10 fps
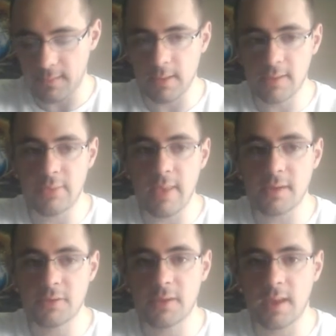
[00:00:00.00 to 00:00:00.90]
like
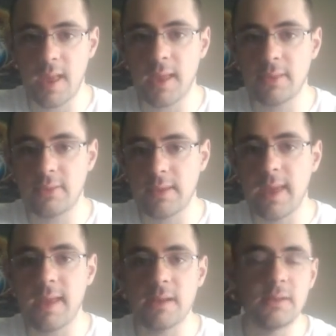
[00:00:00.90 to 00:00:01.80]
that at
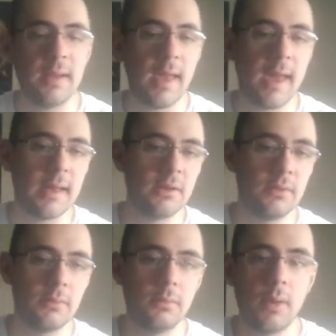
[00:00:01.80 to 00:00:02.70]
the end you had
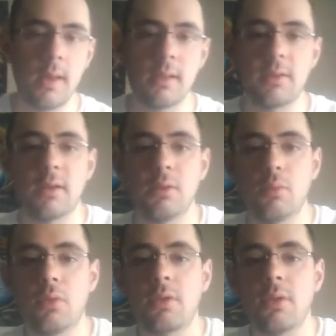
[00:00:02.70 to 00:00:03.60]
Alexander
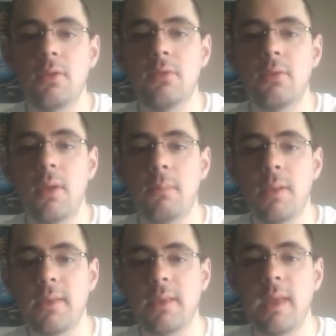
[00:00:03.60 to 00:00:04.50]
Rusev
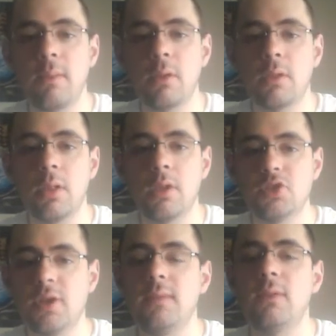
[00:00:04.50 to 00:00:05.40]
apply the camel
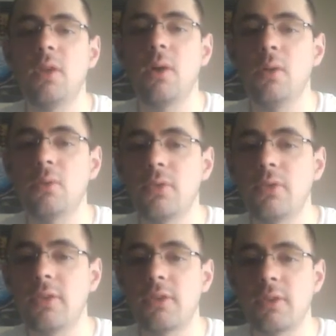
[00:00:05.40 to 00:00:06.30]
clutch, even though
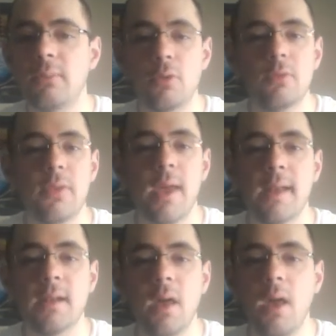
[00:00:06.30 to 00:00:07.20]
this is a move
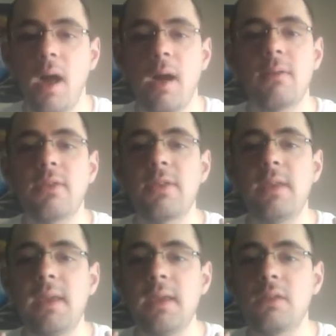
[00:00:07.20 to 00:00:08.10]
that I've
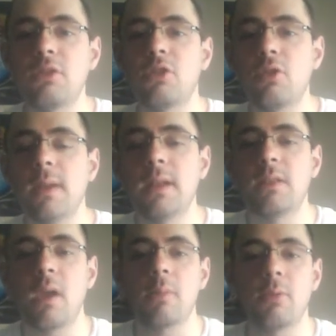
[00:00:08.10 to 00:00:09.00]
seen too many
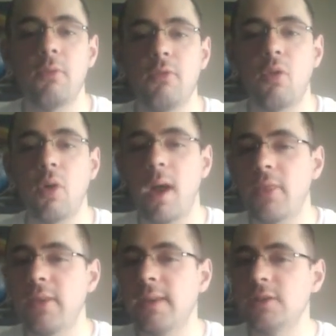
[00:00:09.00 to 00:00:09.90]
times before. I
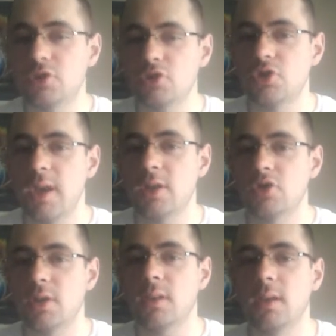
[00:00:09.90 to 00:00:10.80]
think he should
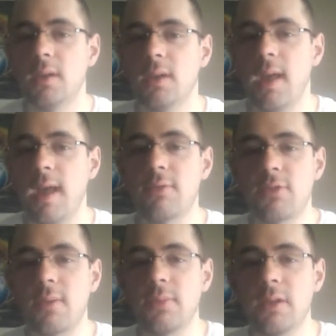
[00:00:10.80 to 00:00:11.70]
change it, have
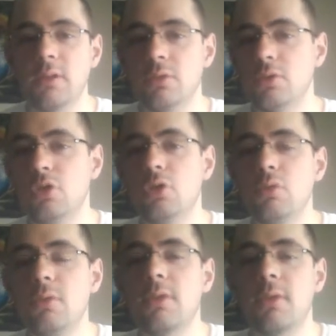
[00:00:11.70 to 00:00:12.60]
something
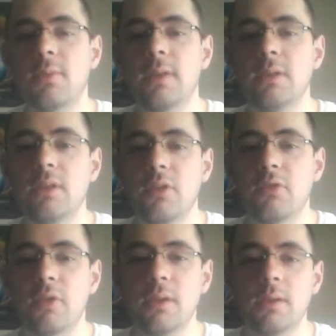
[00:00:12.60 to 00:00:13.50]
new, something
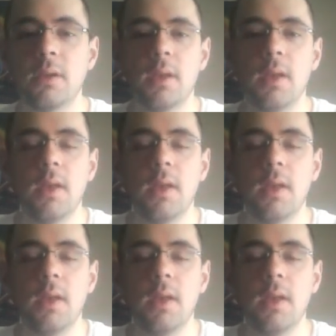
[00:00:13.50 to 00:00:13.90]
different.